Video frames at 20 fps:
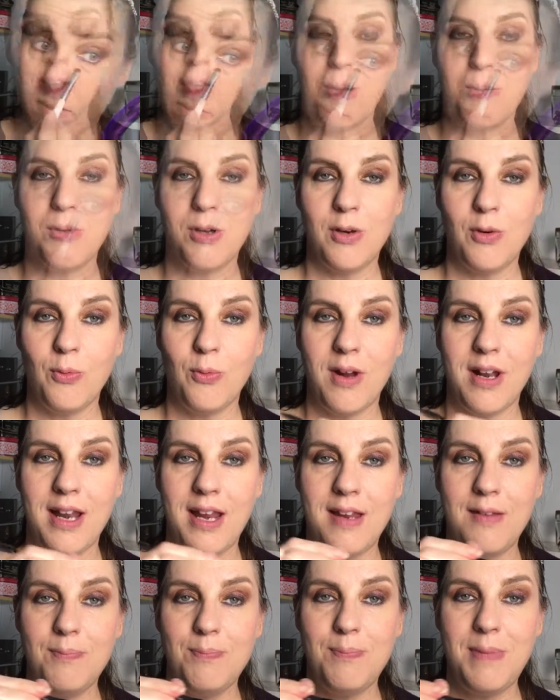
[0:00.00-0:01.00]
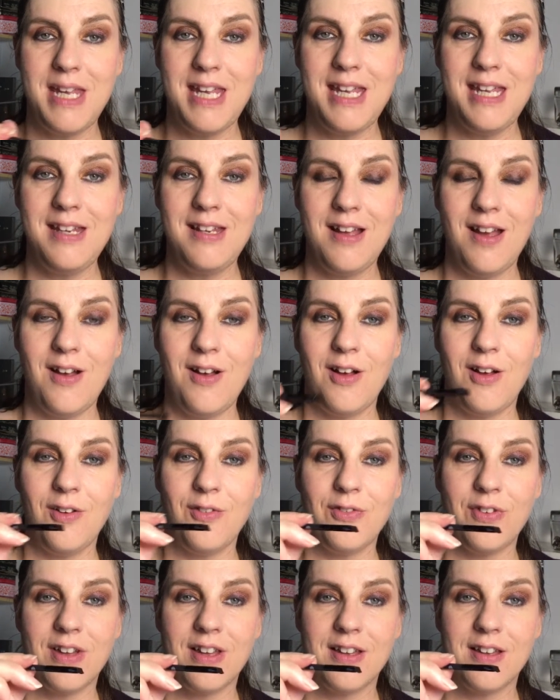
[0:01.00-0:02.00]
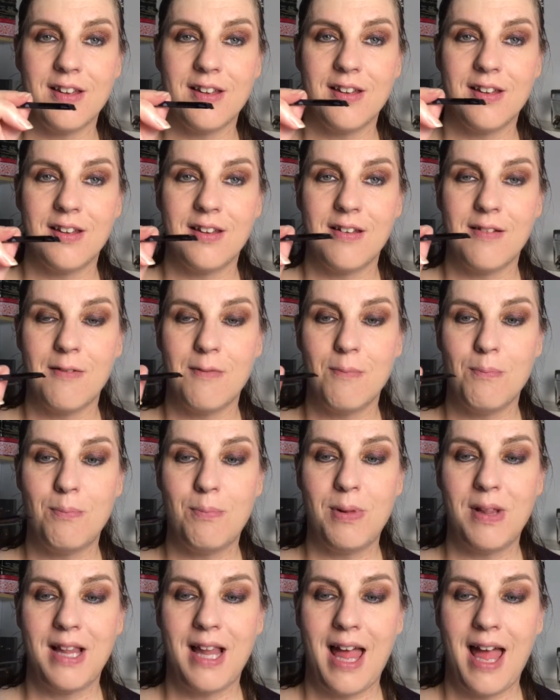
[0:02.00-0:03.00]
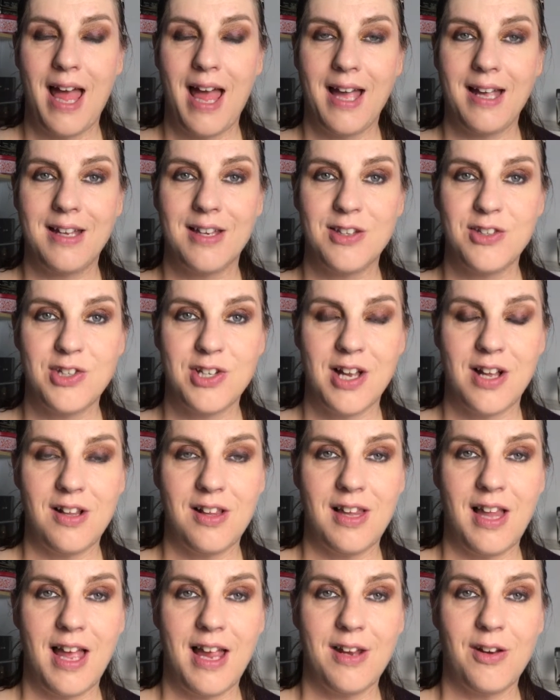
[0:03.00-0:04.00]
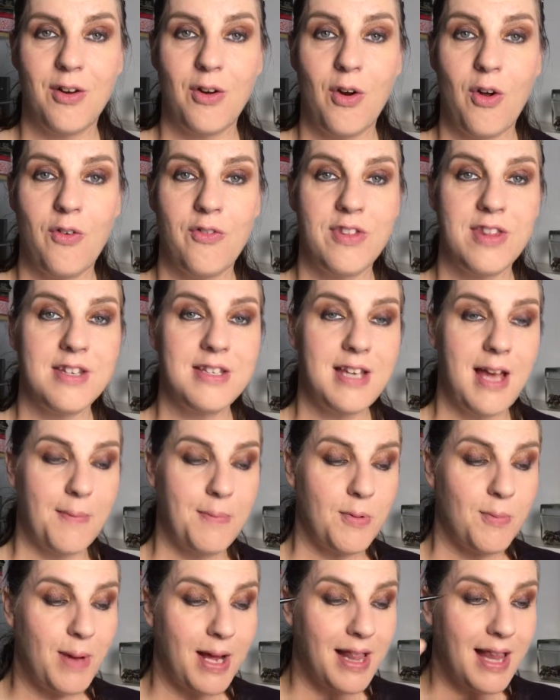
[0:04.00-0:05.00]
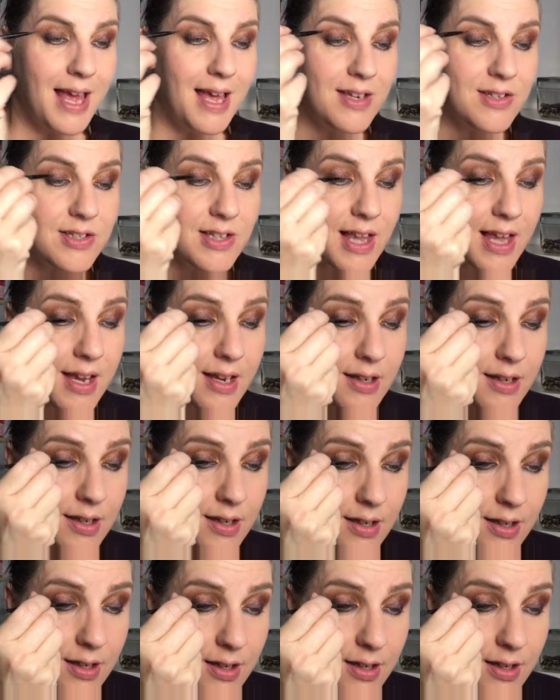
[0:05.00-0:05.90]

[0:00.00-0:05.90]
I'm gonna run a bead of black gel liner over the top of my lash line.